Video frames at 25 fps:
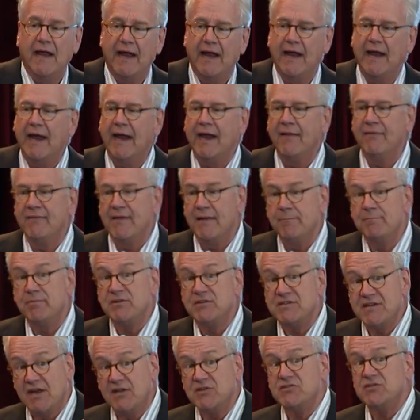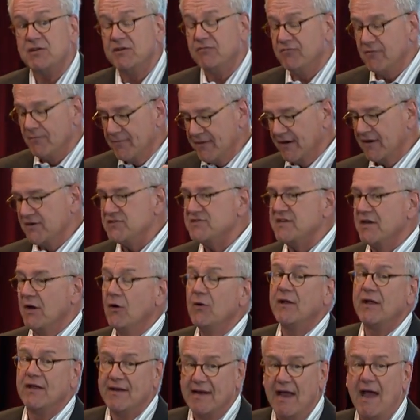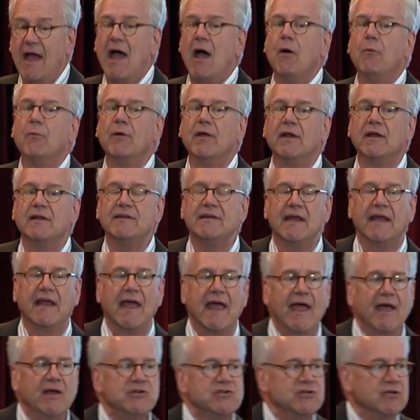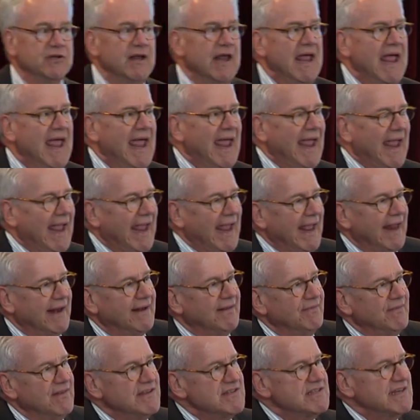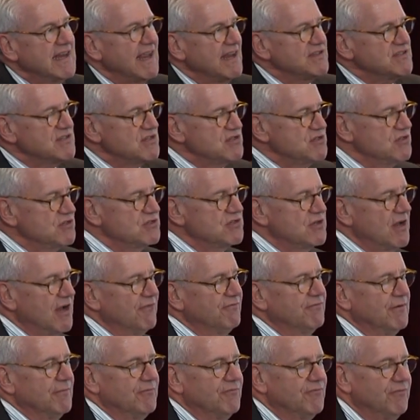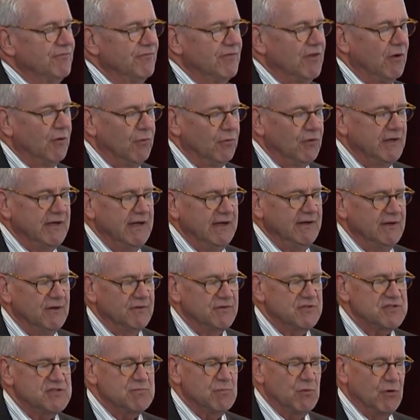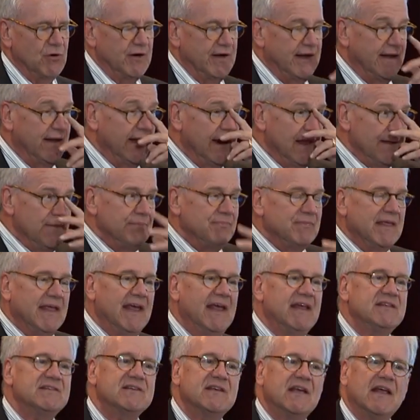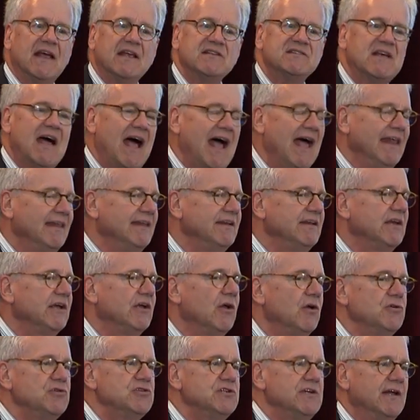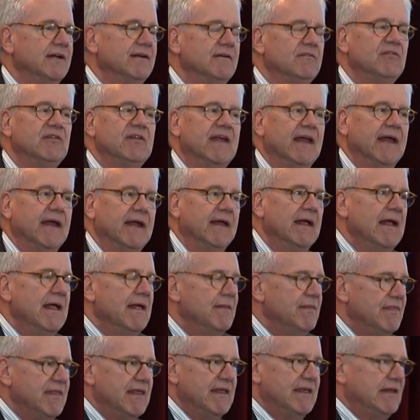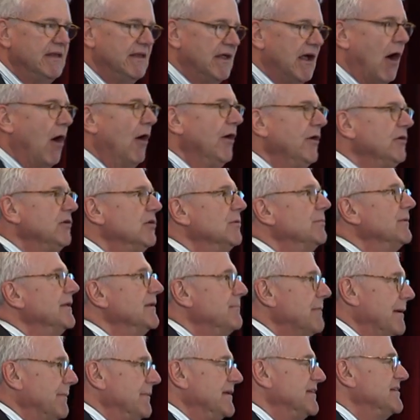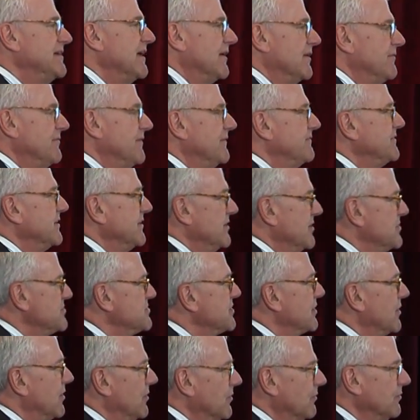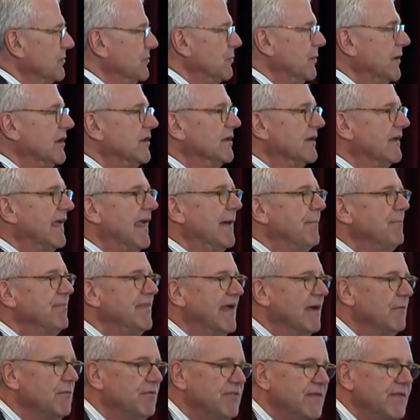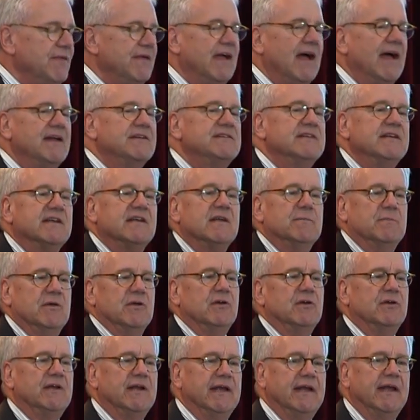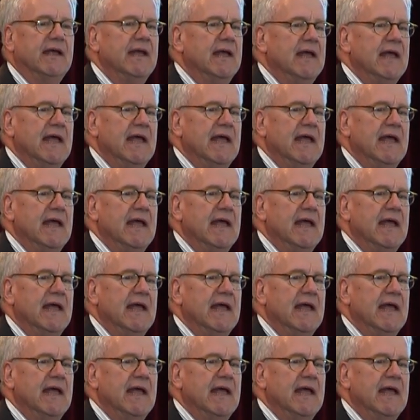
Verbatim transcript: And, and then potentially from there say, okay, now how are we going to take action? And in this case, as you saw from the whole keynote this morning, it's, it's a highly negotiated thing. The, arguably, maybe 10 or 15 years ago, we could have kept that within the IT community.